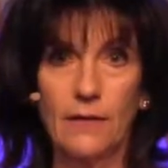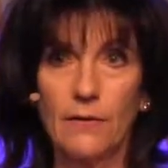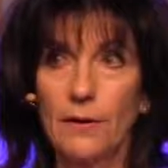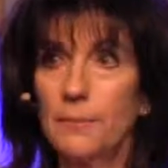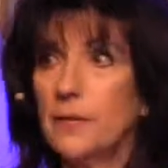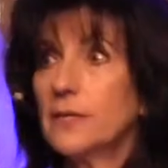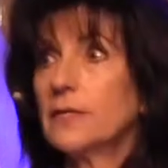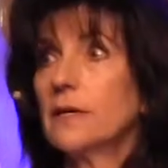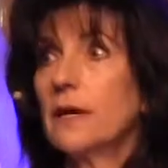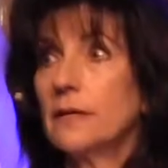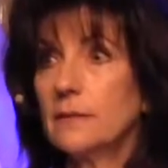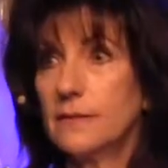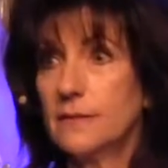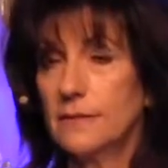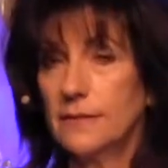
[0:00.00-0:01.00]
cranberry
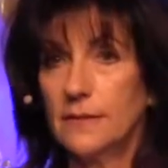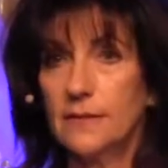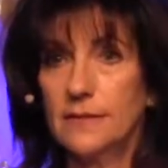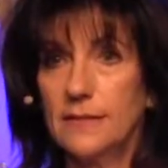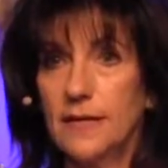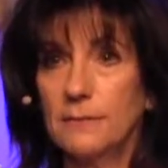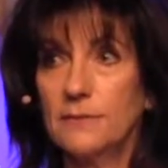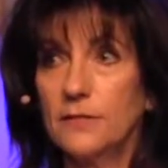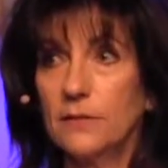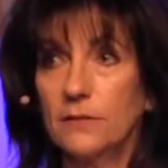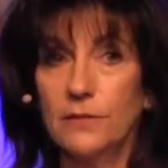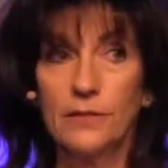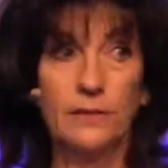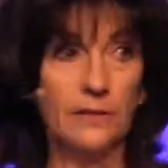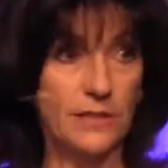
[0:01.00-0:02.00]
sauce that is
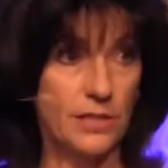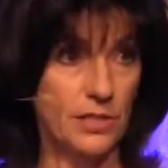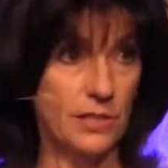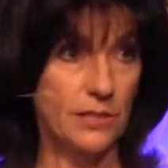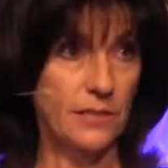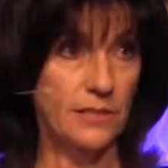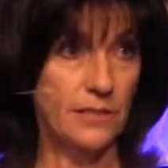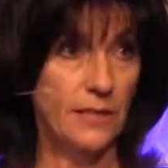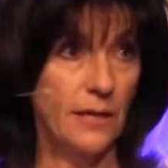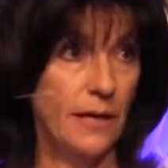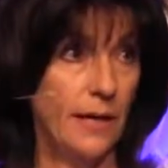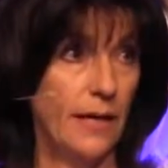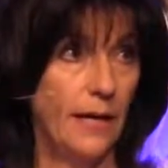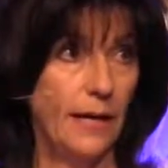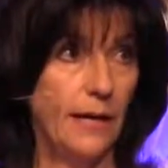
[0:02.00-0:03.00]
absolutely delicious,
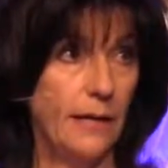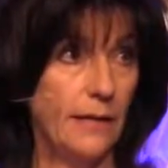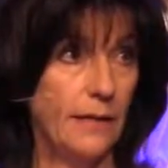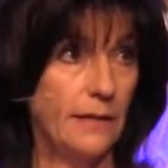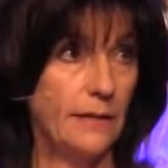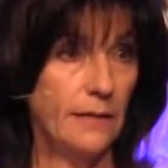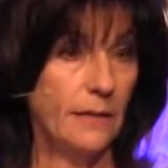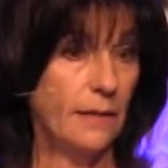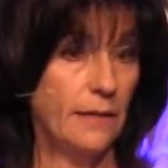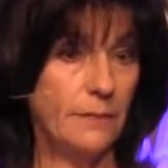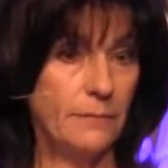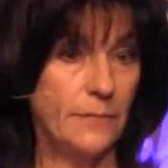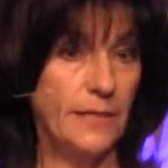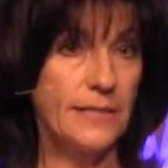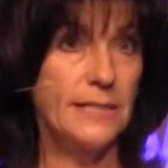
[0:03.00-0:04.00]
and
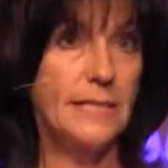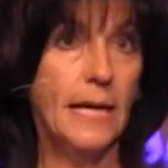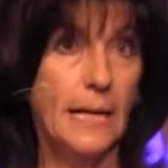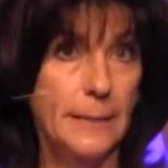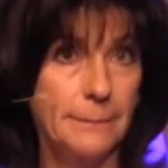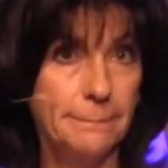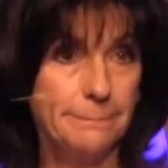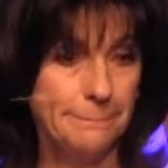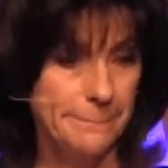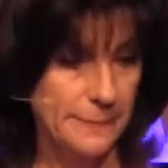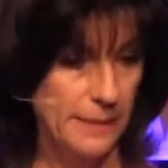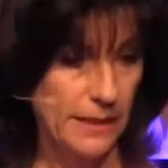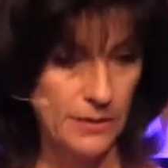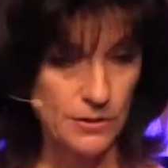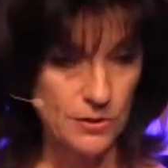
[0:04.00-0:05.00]
it's done.
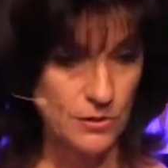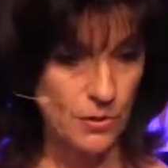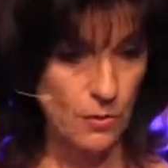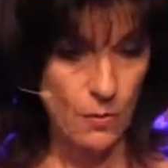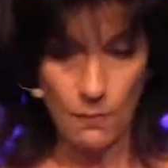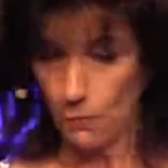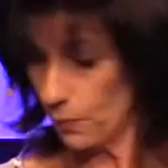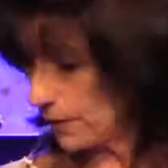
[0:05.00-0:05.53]
So